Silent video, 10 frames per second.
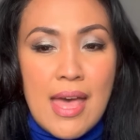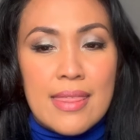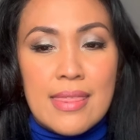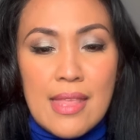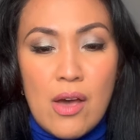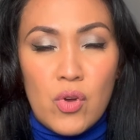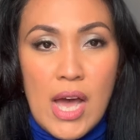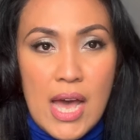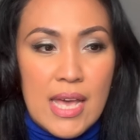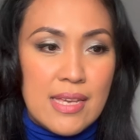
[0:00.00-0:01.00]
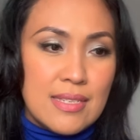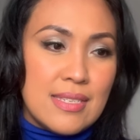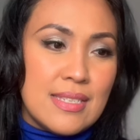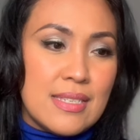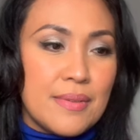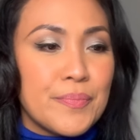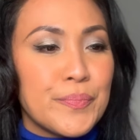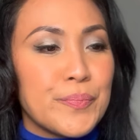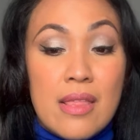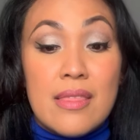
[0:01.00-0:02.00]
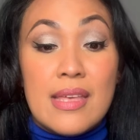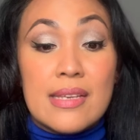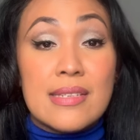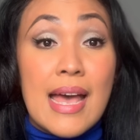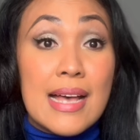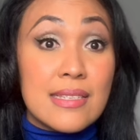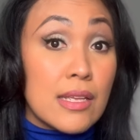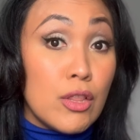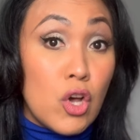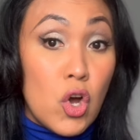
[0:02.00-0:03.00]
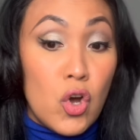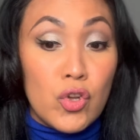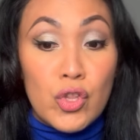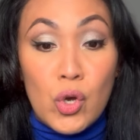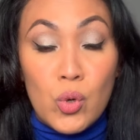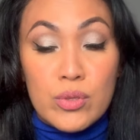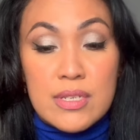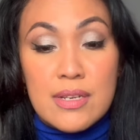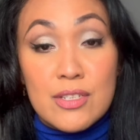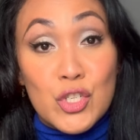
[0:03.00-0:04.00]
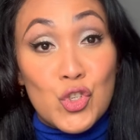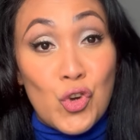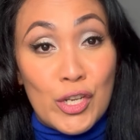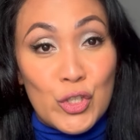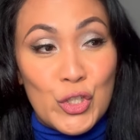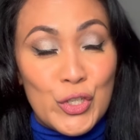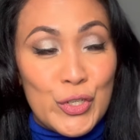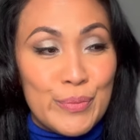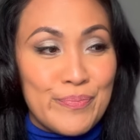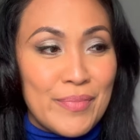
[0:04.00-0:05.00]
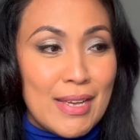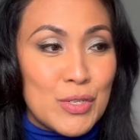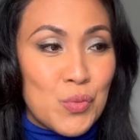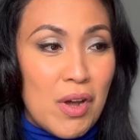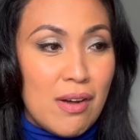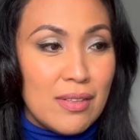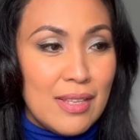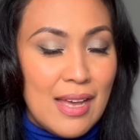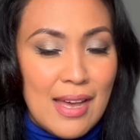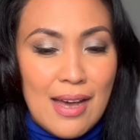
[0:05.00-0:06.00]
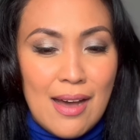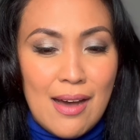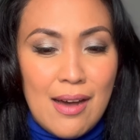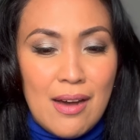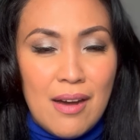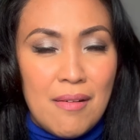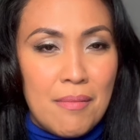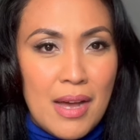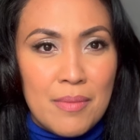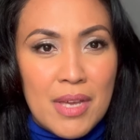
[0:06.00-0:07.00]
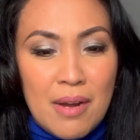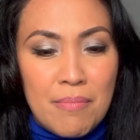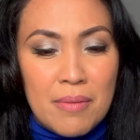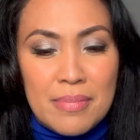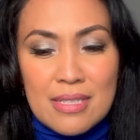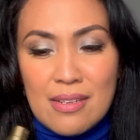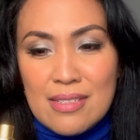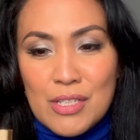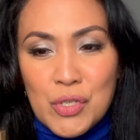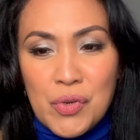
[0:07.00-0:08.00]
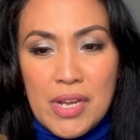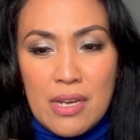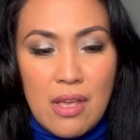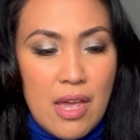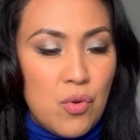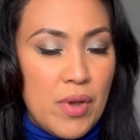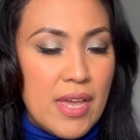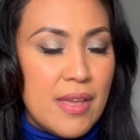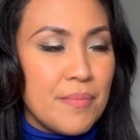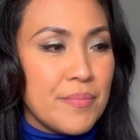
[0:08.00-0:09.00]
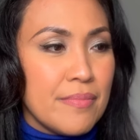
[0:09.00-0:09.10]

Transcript: now guys, this has a long note structure as well. Um, I'm gonna pop it in the screen anyway.